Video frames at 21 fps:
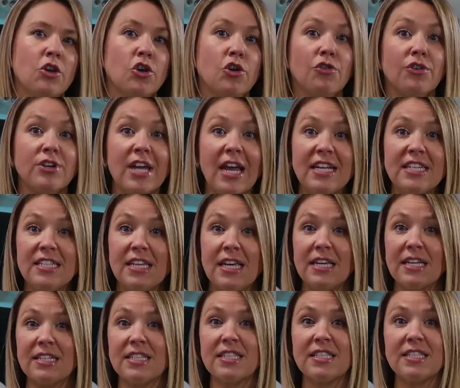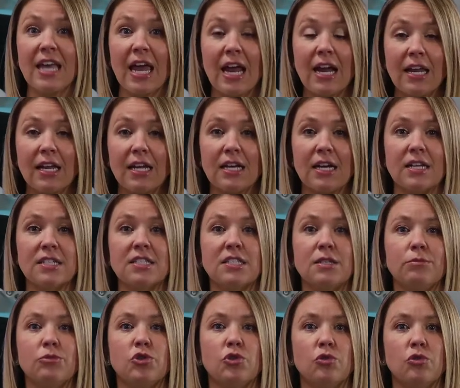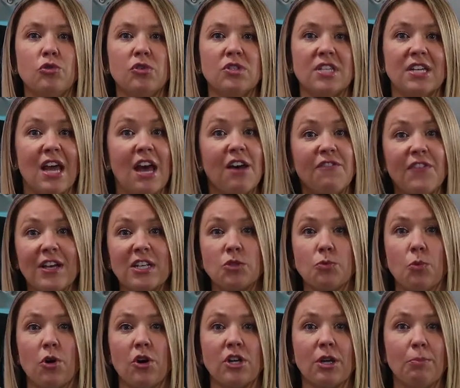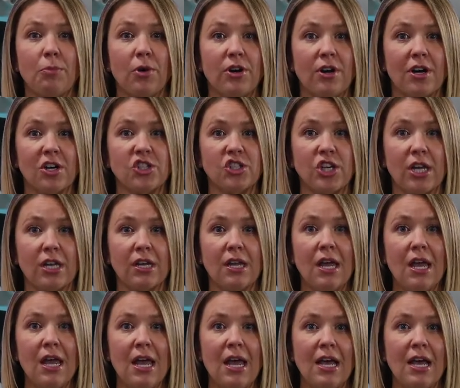Creating and scaling custom tools and FX work in production